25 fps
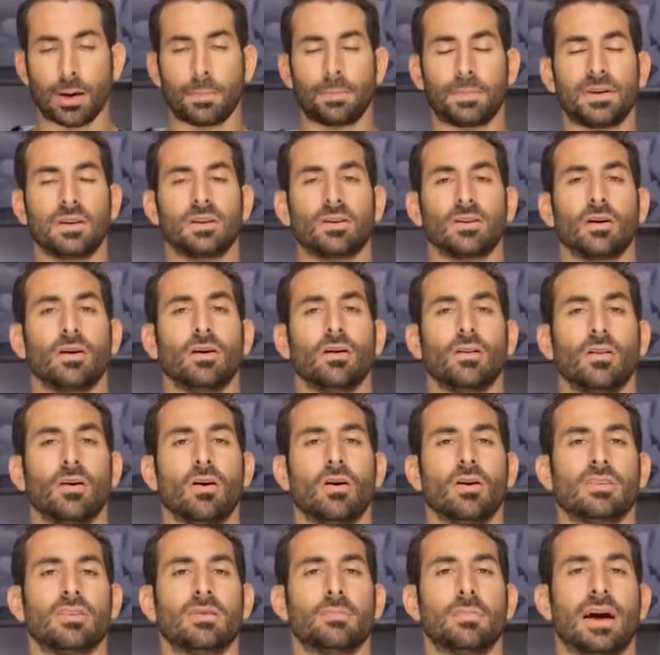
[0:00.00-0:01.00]
up here
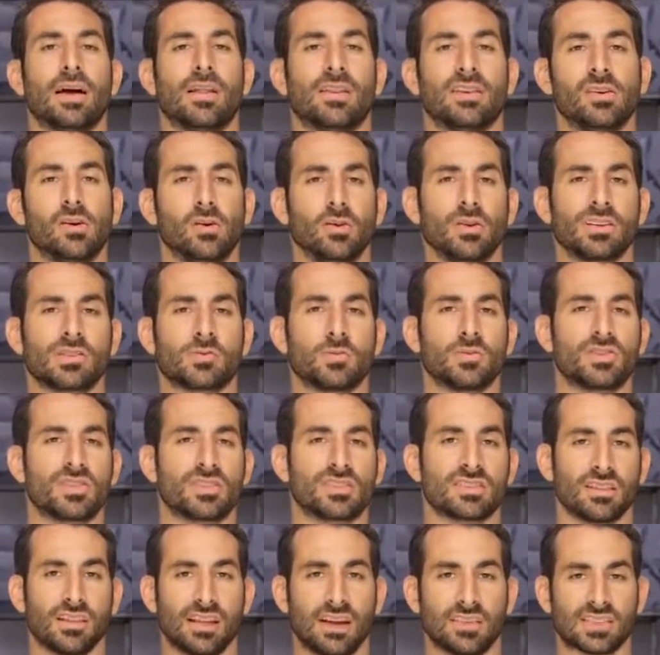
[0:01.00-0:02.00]
along the malleolus, which is
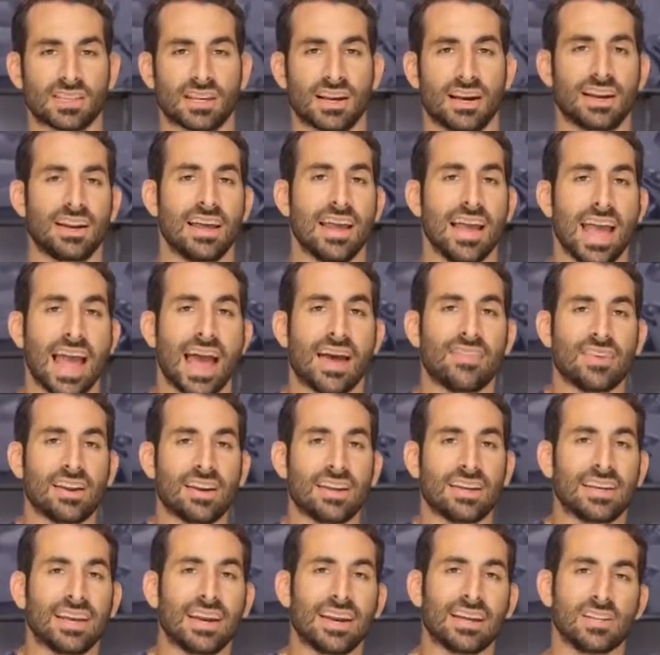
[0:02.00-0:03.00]
the left side, and then
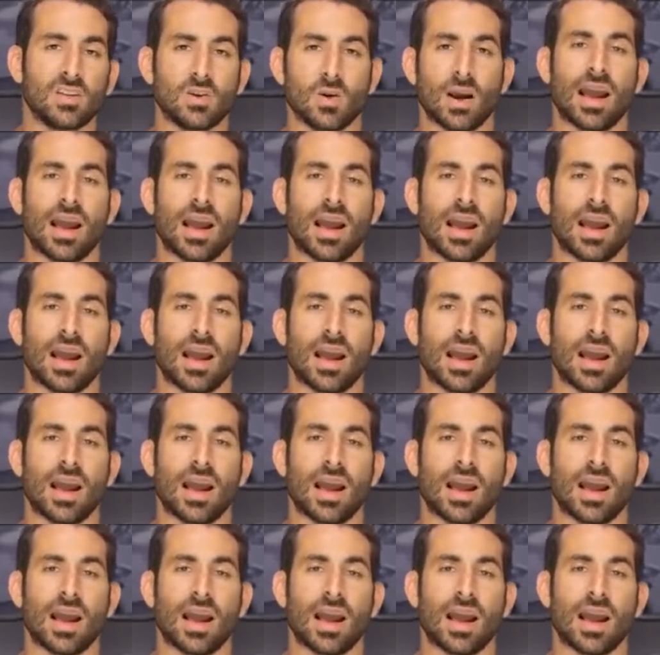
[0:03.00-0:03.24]
again, you